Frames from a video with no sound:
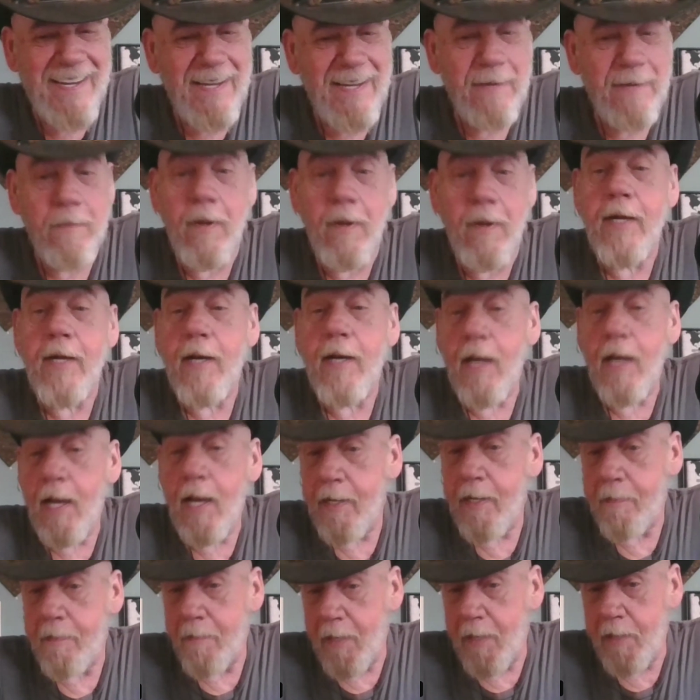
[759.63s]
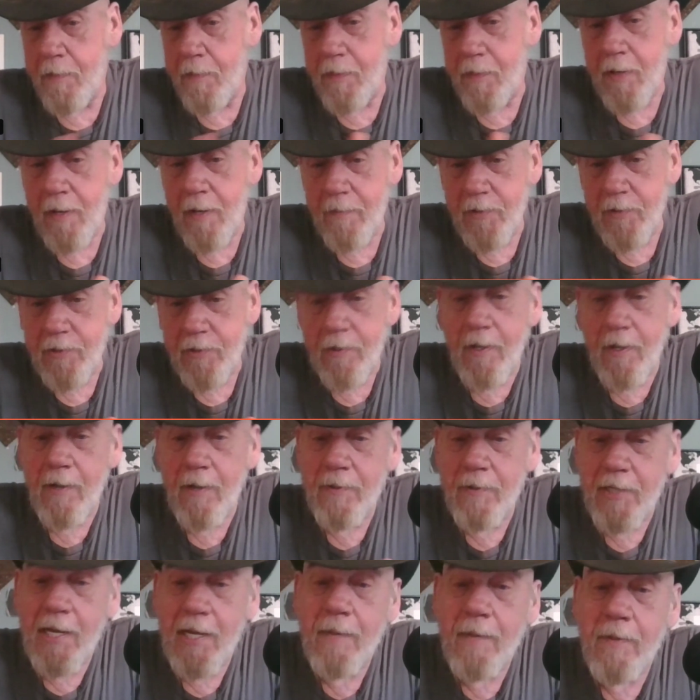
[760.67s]
But I made a promise a long
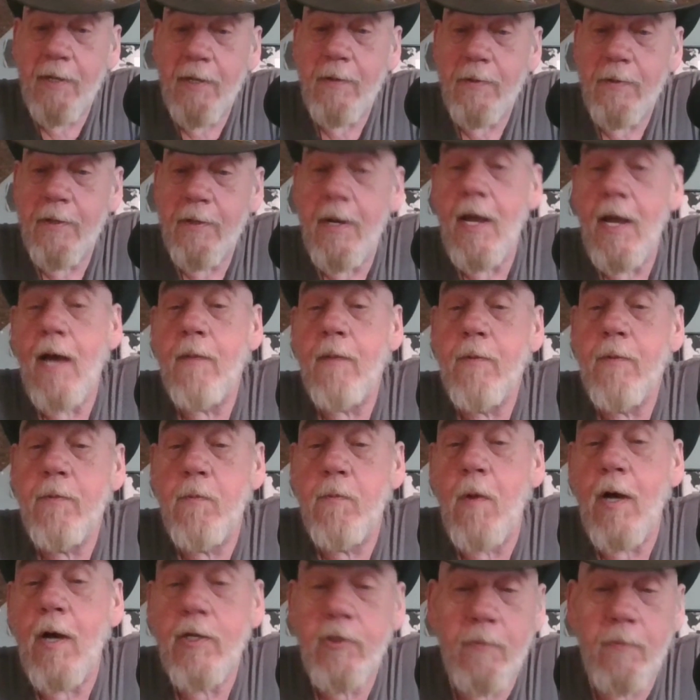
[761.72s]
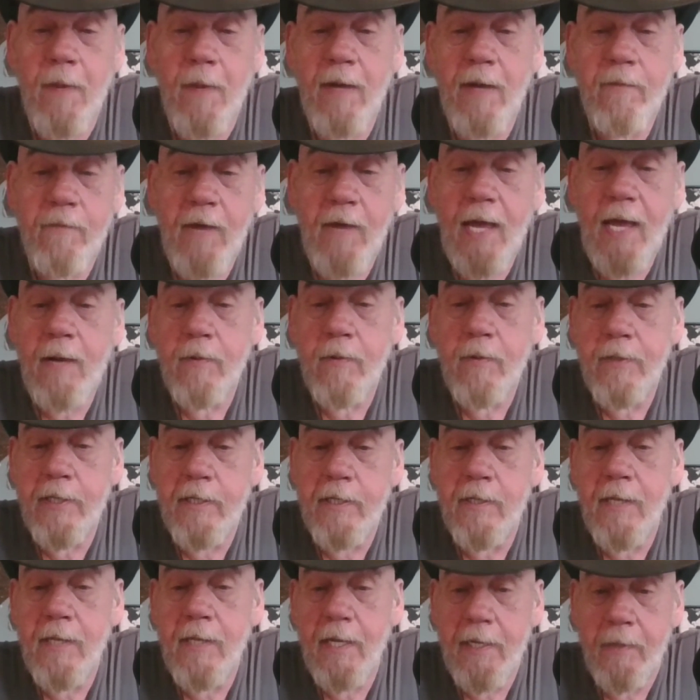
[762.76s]
time ago that I would watch my
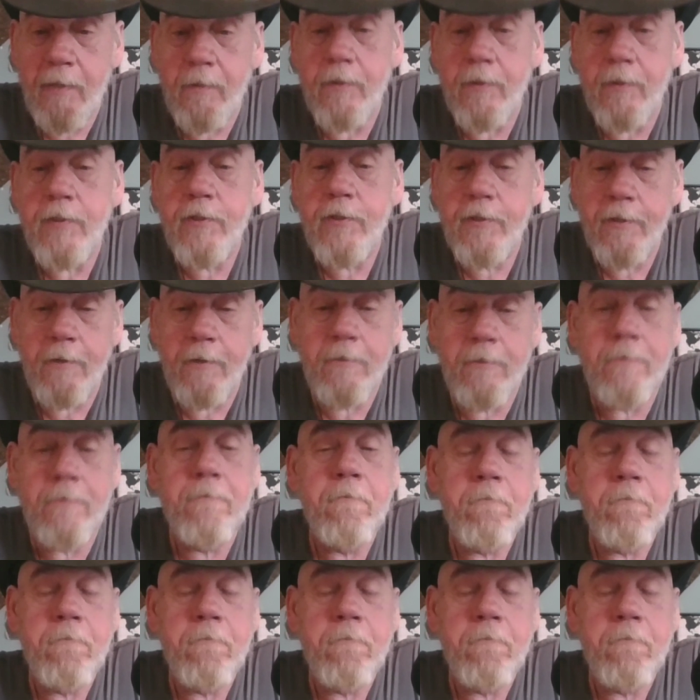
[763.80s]
flowery language. So